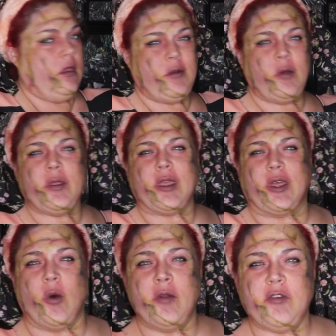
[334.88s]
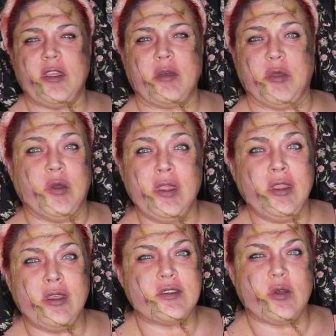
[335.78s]
Not really going for like a beauty
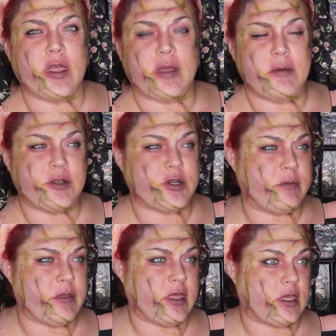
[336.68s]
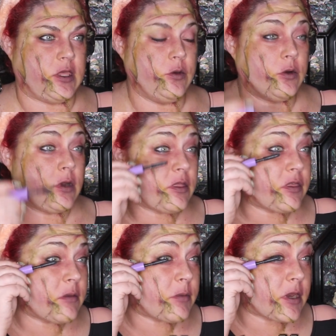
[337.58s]
look, so like I'm not trying to be like cute or anything,